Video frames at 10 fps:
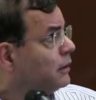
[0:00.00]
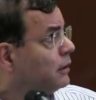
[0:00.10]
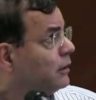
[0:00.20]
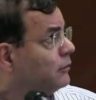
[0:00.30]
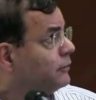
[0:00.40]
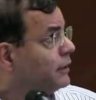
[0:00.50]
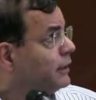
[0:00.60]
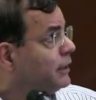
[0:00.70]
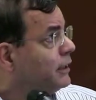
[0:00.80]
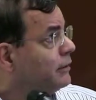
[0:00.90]
Over
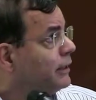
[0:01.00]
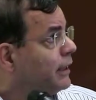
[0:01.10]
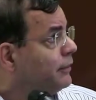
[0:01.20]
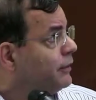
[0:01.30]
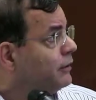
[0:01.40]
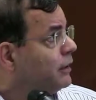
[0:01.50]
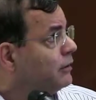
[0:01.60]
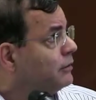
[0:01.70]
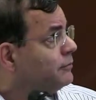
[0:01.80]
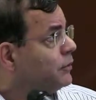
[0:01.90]
here, and there are
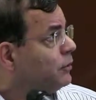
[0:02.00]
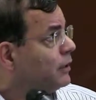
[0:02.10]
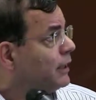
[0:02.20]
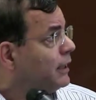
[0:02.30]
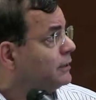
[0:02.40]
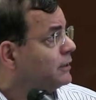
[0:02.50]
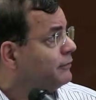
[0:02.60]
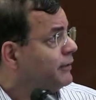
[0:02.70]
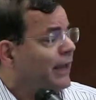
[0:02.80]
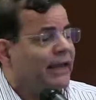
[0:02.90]
all kinds of
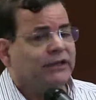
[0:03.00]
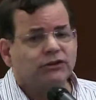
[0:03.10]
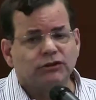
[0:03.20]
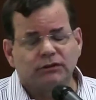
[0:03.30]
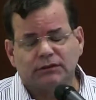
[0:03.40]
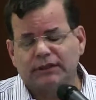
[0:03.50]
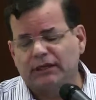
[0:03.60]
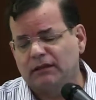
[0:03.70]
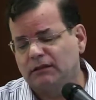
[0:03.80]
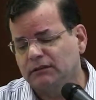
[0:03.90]
H
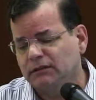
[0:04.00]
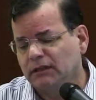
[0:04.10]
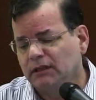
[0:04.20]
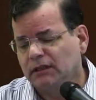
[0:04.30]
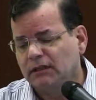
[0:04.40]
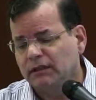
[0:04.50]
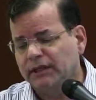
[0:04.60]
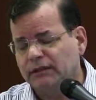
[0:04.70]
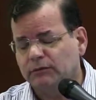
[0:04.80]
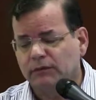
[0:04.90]
cells
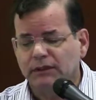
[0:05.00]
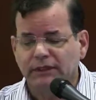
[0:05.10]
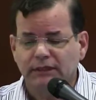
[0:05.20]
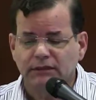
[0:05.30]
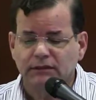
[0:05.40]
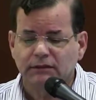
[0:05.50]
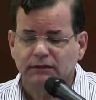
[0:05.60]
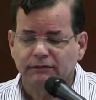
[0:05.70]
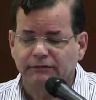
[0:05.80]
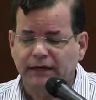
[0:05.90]
that release
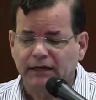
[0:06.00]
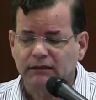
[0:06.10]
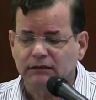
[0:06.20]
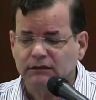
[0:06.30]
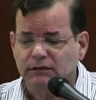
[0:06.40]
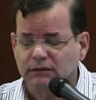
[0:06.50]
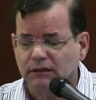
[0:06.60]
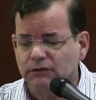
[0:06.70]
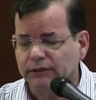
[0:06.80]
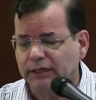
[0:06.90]
factors
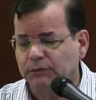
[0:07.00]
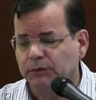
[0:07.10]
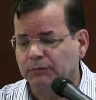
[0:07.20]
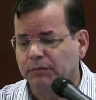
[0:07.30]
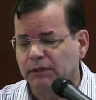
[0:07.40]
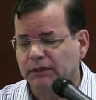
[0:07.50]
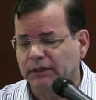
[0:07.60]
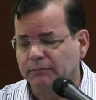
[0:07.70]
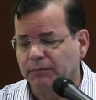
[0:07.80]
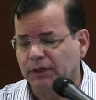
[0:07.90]
associated with
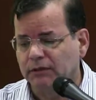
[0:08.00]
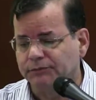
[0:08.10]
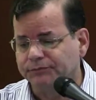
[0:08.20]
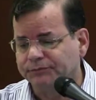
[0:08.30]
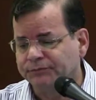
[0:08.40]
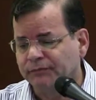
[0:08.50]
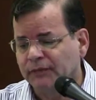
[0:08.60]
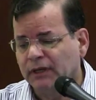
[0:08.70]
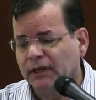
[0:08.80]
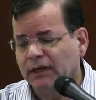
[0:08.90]
building bone.
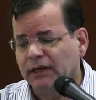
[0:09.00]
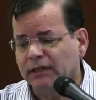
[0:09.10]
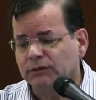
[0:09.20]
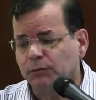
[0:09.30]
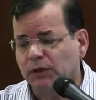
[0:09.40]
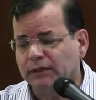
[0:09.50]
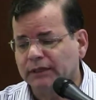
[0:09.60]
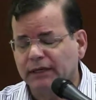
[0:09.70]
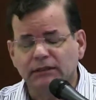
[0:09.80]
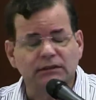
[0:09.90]
As one
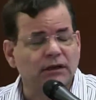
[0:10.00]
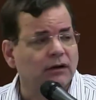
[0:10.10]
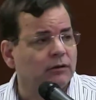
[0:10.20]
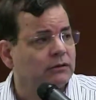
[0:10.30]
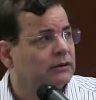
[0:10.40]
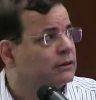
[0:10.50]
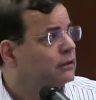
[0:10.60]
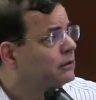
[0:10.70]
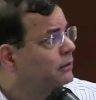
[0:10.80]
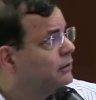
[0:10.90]
gets older,